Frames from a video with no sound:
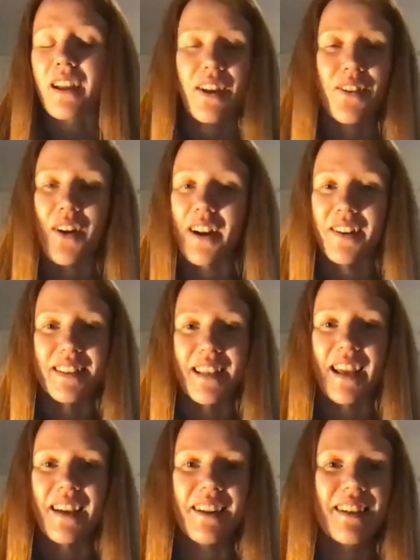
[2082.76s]
cried all
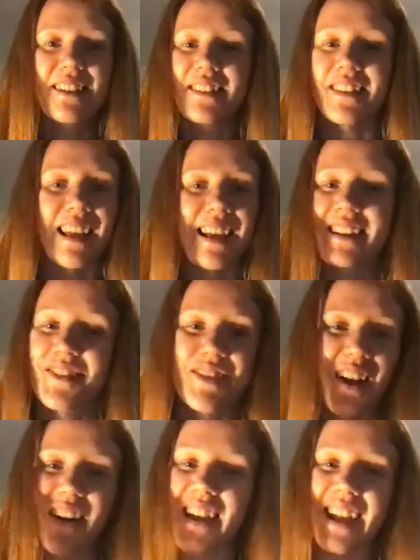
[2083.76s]
day, like
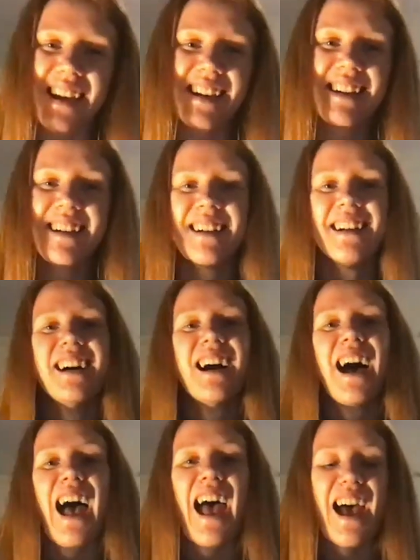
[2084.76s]
shocking.
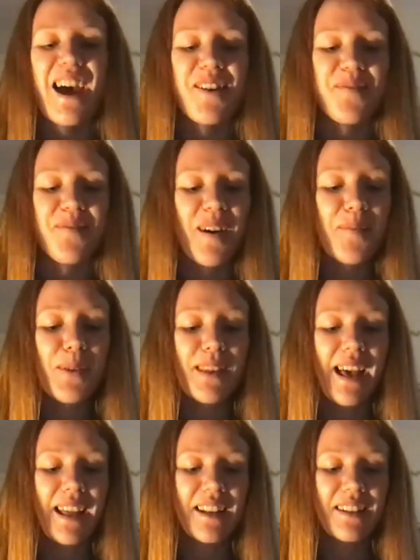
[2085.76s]
But
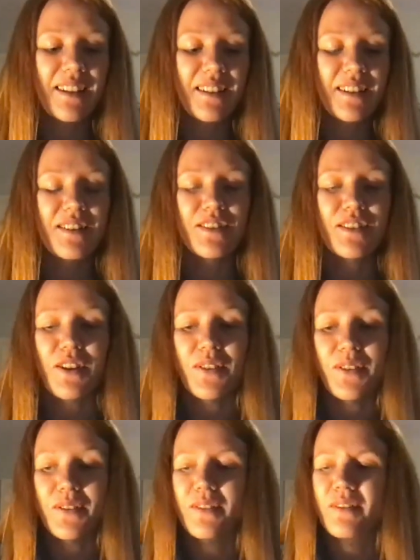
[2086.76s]
then
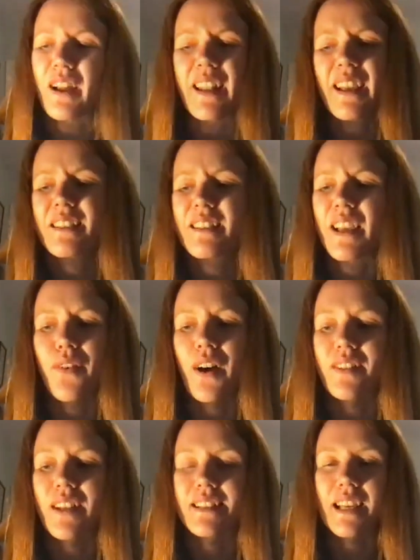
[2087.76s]
I think it's
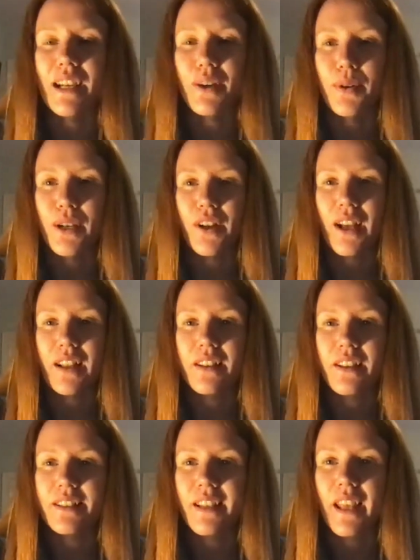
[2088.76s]
5 days later when you get the
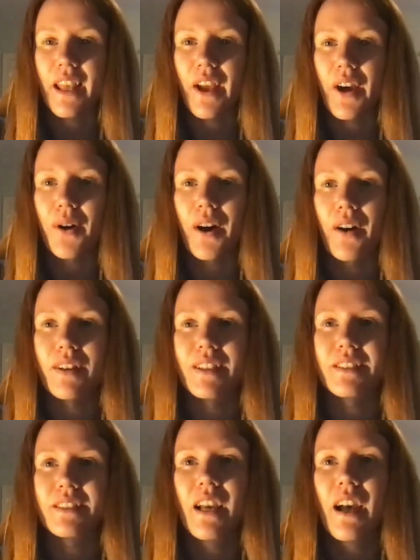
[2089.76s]
CAO
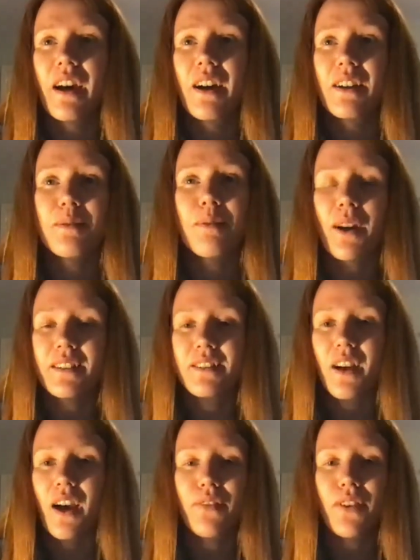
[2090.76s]
offers. To be honest,
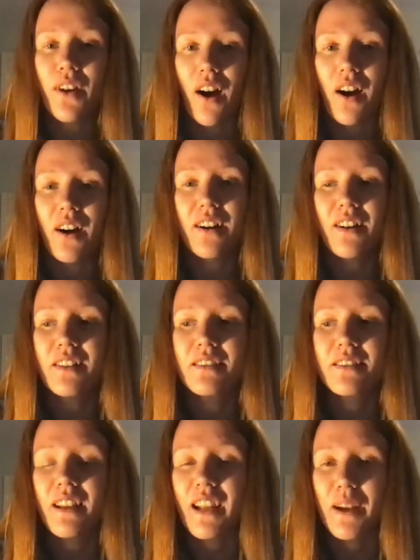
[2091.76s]
I forgot
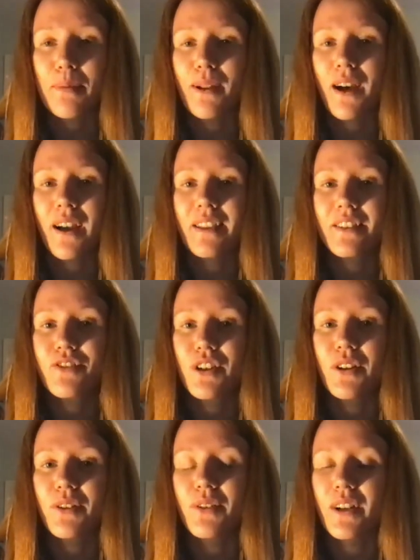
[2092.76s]
that I applied
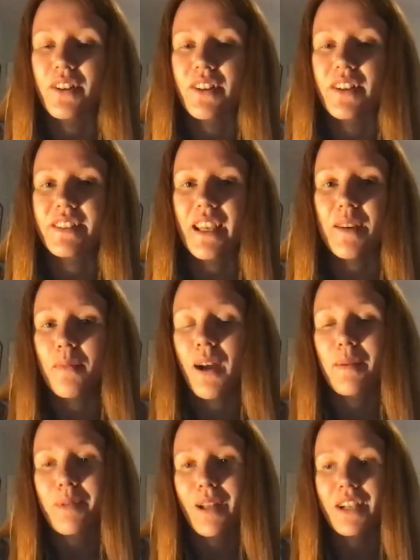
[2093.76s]
to another scheme. I
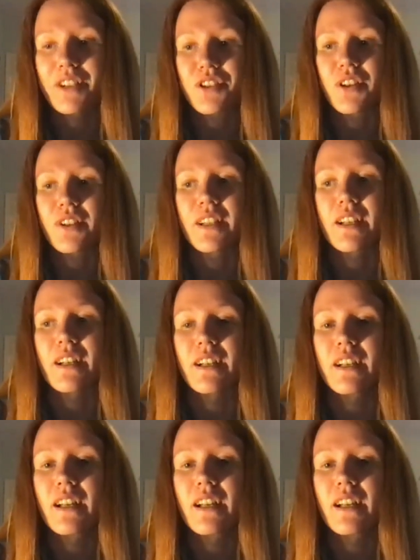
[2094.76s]
applied to the